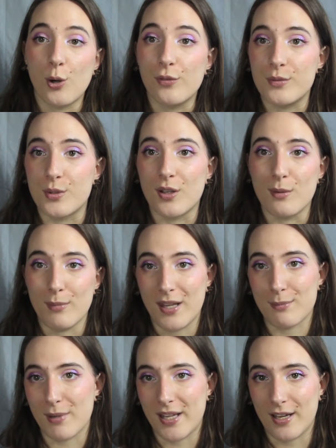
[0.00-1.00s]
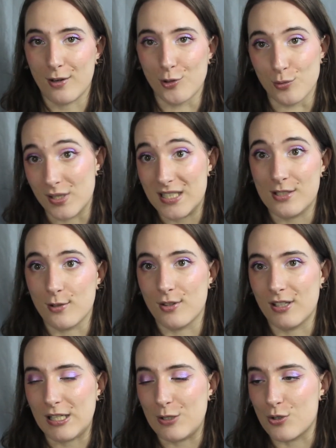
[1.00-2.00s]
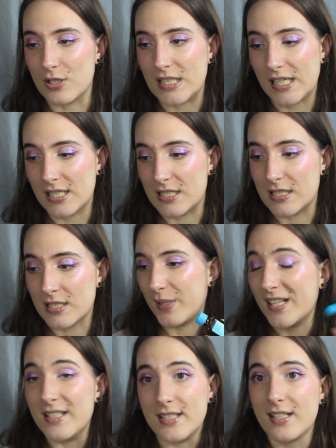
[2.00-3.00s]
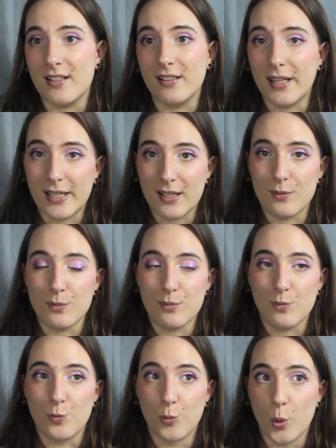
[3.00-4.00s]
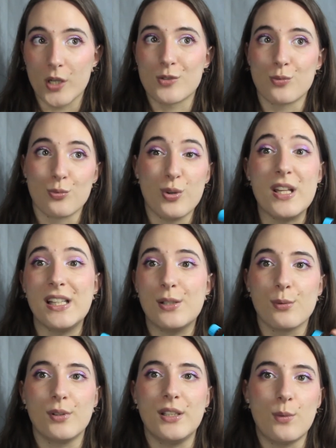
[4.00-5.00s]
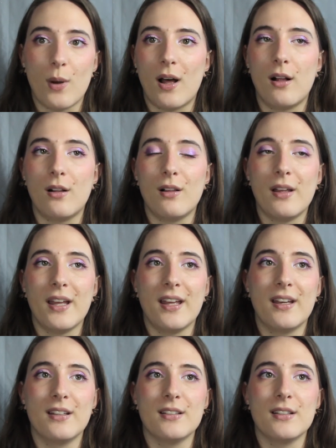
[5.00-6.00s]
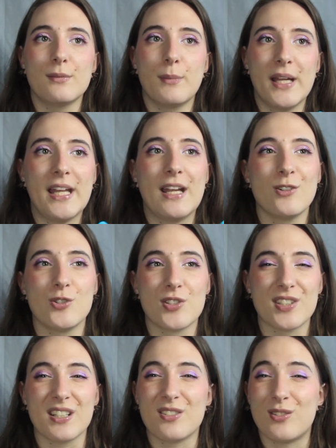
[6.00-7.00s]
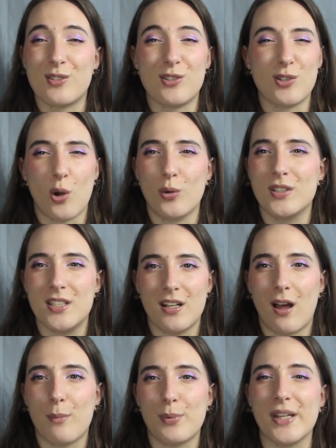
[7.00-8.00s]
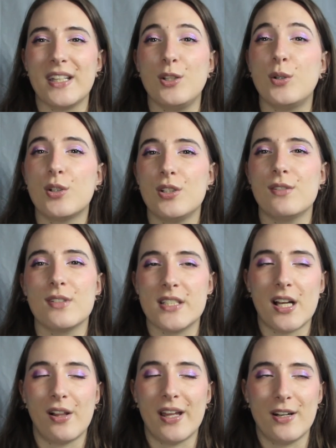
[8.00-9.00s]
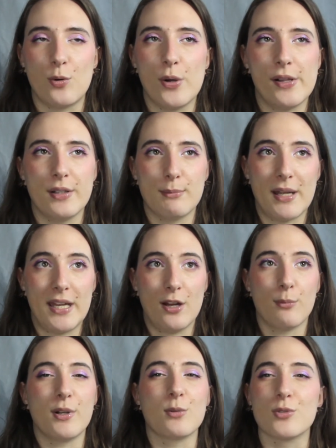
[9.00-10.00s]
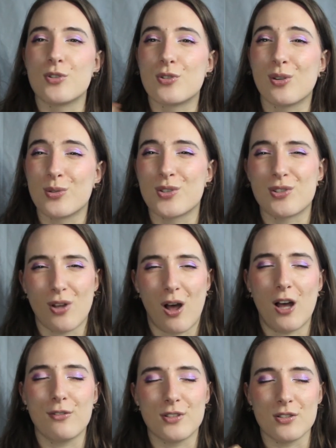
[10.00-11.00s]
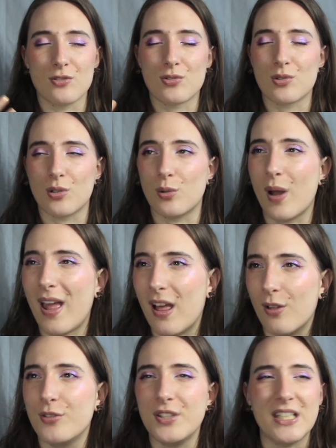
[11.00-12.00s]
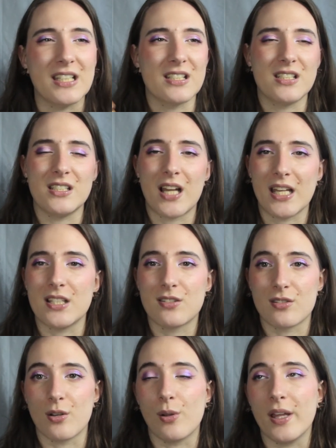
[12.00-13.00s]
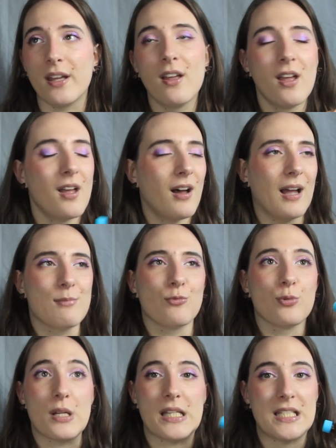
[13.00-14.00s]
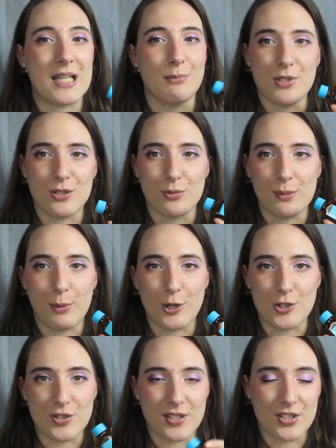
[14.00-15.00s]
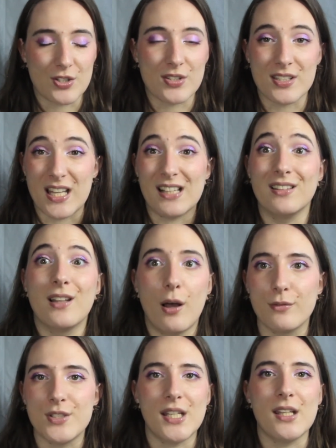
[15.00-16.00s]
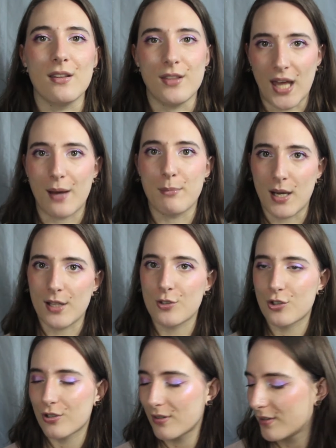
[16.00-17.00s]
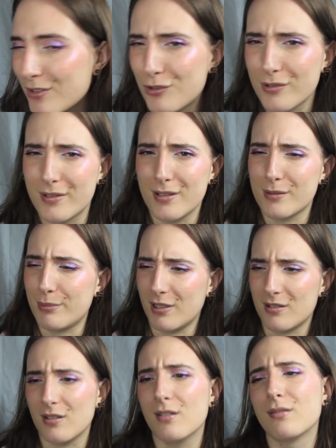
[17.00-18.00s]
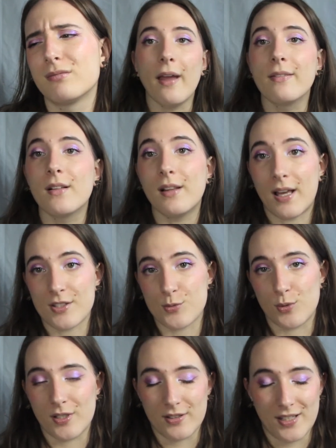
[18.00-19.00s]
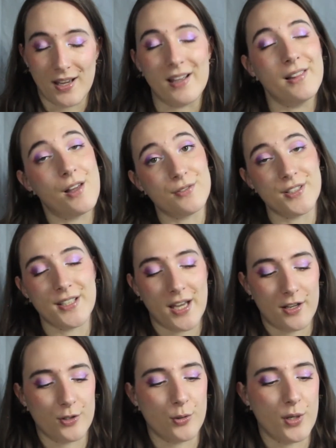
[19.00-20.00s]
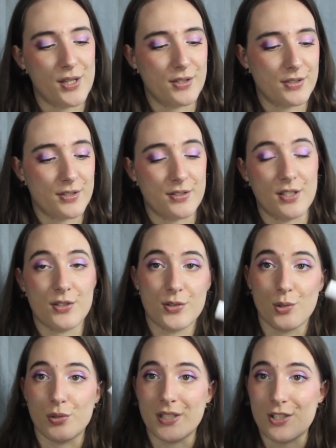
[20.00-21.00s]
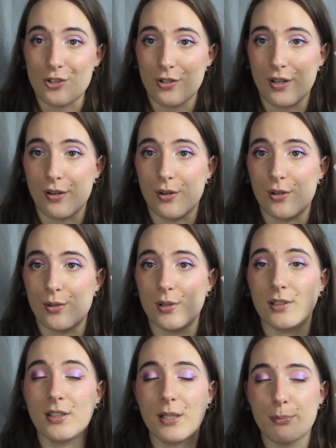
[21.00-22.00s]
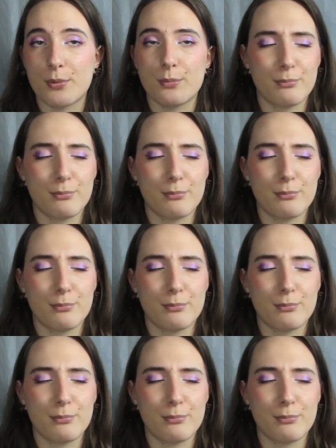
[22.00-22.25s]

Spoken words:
if it was going to make my hair greasier than it usually is, but it didn't. Like, it worked really, really well, and my hair just like soaked it up. Like, you couldn't even tell I had oil in my hair, but it was so soft and so healthy and nice. So like, I'm really tempted to repurchase this just because I loved it that much. It's just expensive. And the last one in the I loved it category, this is the Seoul de Janeiro lip